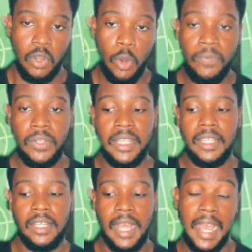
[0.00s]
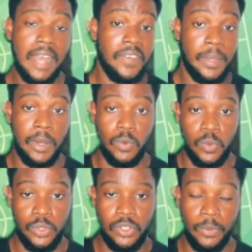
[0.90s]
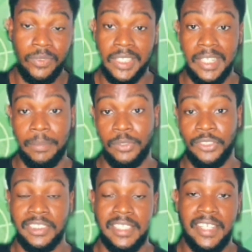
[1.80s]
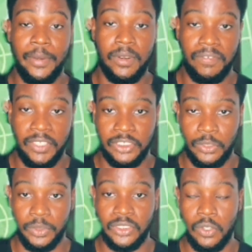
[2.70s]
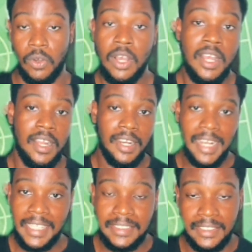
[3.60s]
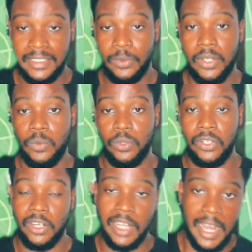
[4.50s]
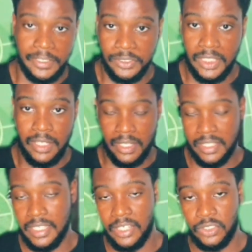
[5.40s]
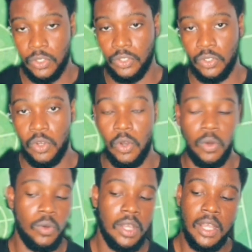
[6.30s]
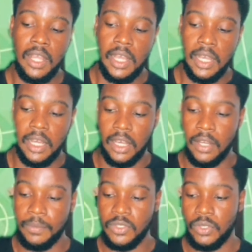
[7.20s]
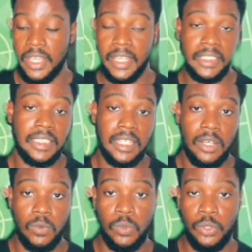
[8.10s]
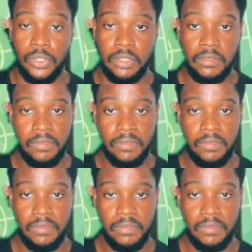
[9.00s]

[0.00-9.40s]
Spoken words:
Hopefully, I have him and Wood. Hopefully, they produce the 3-1 fixture we saw last season where Wood got a hat trick and Ishak scored the goal. So yeah, Ishak and Wood